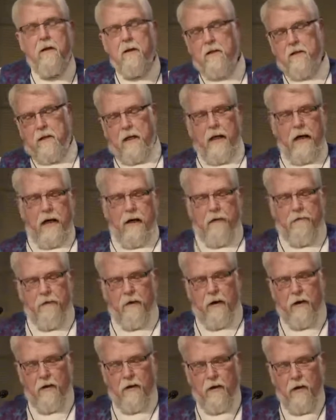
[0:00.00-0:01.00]
This
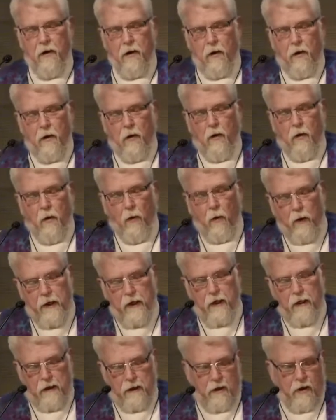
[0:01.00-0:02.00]
Advent,
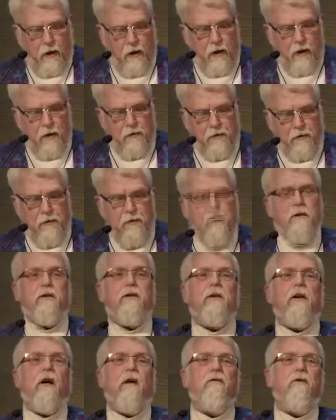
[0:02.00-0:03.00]
we are called to
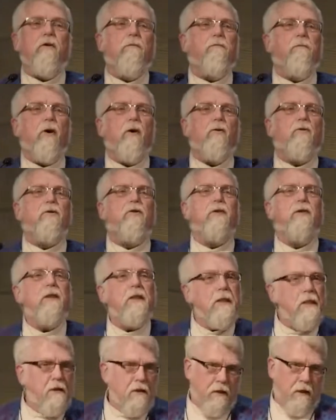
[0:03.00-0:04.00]
discover
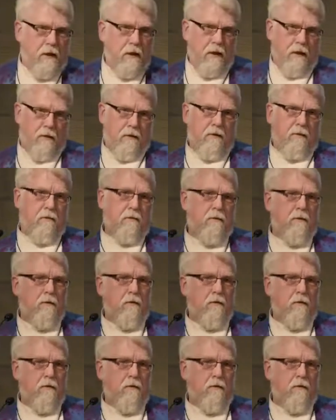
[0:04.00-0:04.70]
postinia,